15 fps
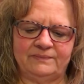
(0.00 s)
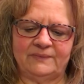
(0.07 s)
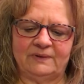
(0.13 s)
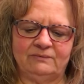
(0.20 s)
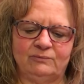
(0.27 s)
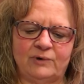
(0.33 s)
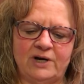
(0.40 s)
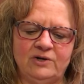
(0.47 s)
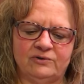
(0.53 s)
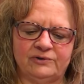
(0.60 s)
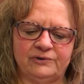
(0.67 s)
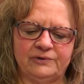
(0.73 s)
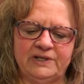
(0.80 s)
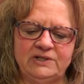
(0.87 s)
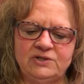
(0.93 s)

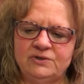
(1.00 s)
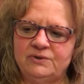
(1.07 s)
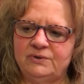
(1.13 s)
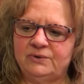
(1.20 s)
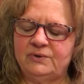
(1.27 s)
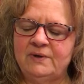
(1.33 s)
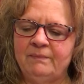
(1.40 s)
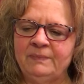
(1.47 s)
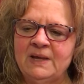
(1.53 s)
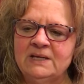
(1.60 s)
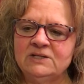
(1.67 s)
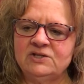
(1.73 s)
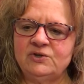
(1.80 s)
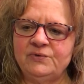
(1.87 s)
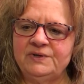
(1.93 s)
regularly too.
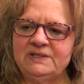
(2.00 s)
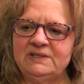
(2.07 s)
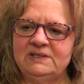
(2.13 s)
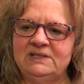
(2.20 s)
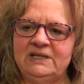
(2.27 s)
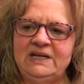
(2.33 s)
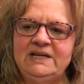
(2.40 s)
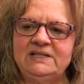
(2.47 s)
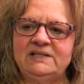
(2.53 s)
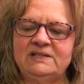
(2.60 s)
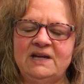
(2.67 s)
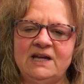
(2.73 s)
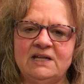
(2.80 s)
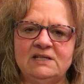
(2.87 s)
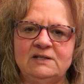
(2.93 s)
So this T
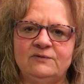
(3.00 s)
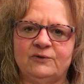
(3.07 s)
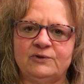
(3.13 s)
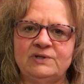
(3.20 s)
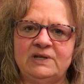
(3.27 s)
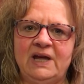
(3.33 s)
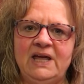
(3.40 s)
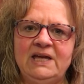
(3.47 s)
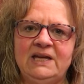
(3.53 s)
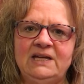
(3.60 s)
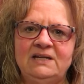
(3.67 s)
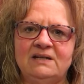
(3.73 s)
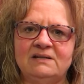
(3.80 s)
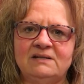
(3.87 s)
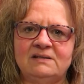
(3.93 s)
stands for
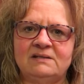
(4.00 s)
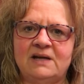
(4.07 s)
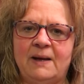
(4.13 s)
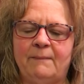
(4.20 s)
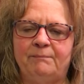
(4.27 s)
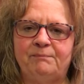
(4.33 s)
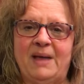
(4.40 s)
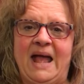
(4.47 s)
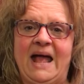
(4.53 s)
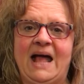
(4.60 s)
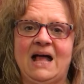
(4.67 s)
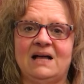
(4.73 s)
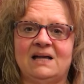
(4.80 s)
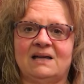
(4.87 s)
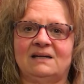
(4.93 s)
taking a step
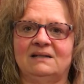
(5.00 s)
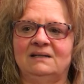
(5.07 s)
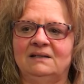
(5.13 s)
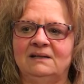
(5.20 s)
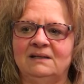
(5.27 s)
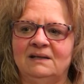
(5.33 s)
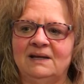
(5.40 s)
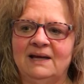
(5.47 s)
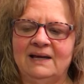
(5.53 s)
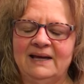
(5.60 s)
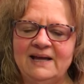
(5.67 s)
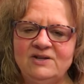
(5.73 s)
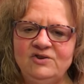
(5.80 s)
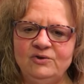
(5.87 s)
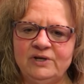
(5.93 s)
back.
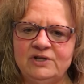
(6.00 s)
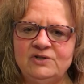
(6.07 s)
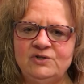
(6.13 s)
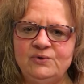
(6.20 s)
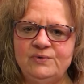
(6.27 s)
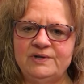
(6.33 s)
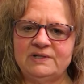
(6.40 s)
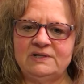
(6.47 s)
And you can do this